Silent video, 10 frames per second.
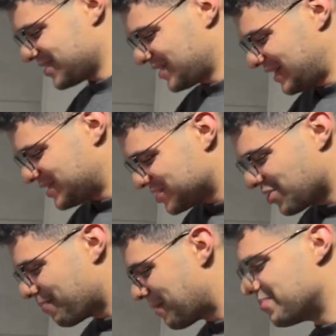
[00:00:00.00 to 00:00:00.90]
At least it's not
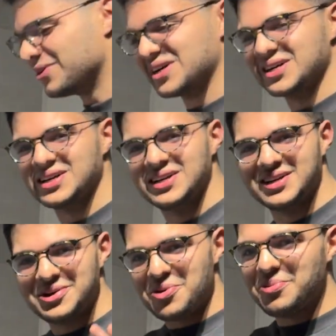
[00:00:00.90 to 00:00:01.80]
in my book.
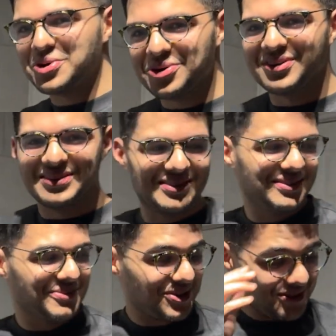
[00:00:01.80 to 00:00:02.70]
We're good.
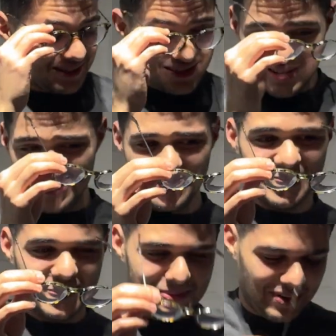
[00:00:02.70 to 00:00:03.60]
We're good.
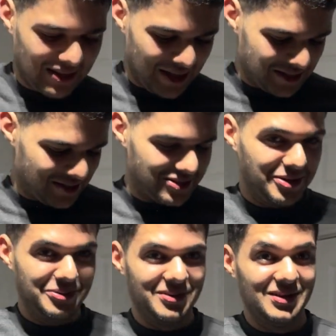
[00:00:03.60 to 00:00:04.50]
It's in my glasses though.